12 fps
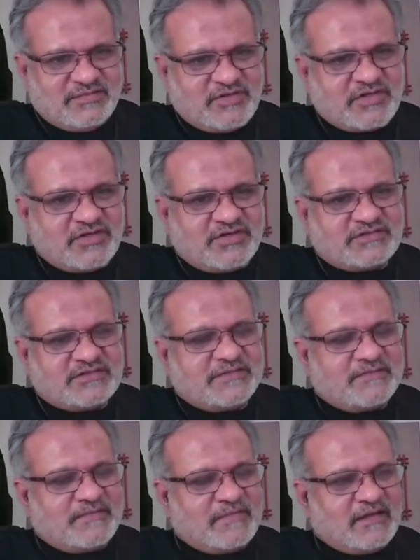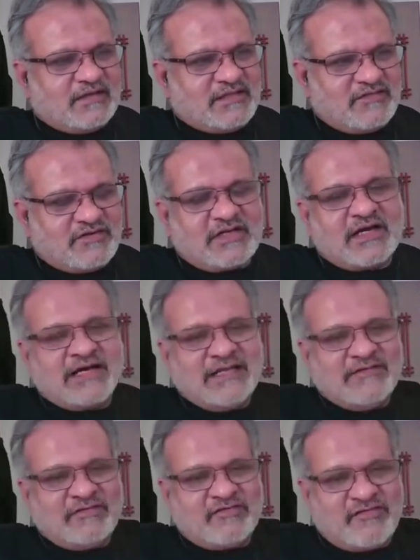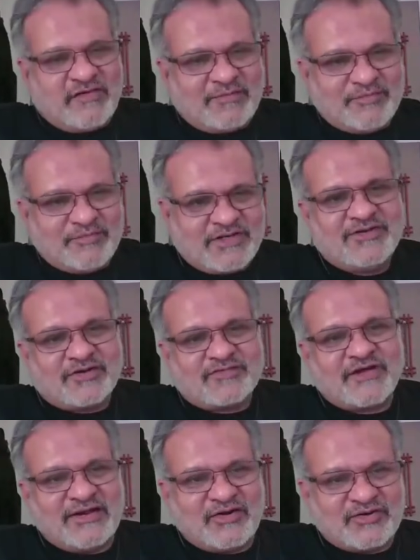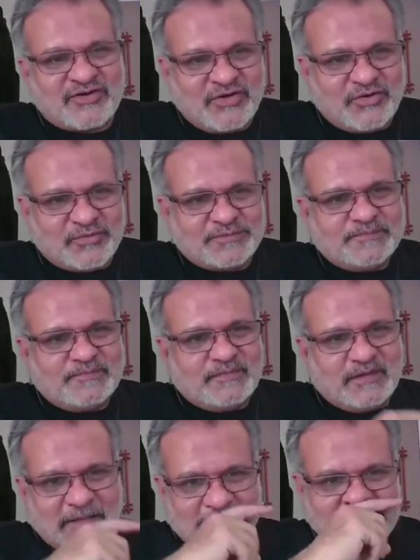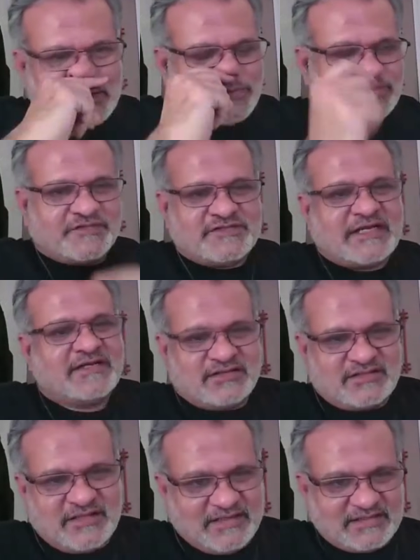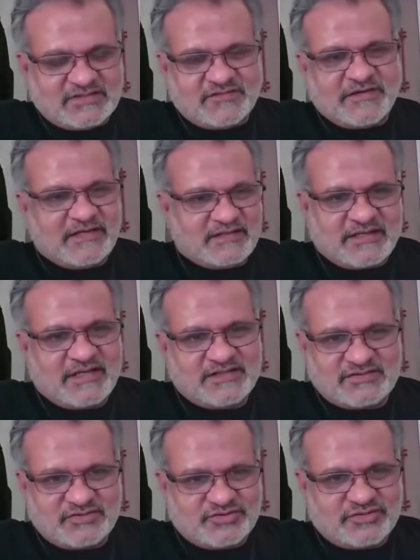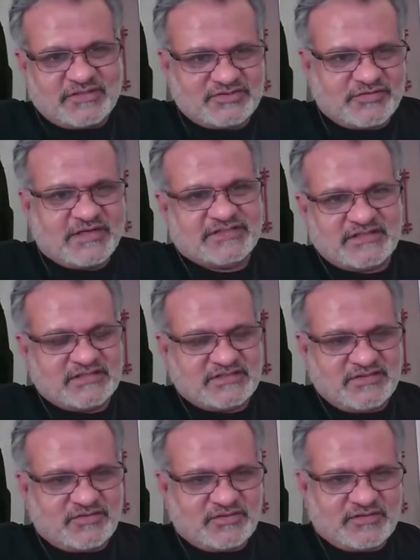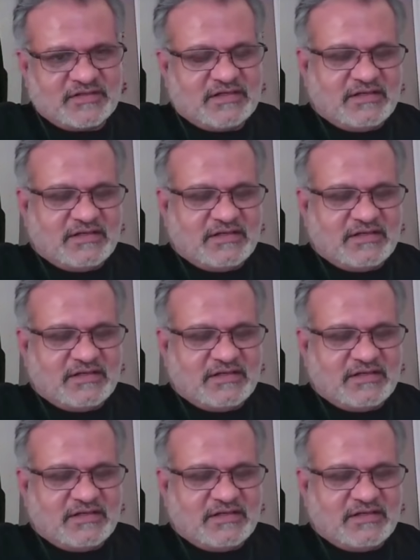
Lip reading: because they were at high level of development not very long ago in terms of standard things of healthcare, social education, and so on.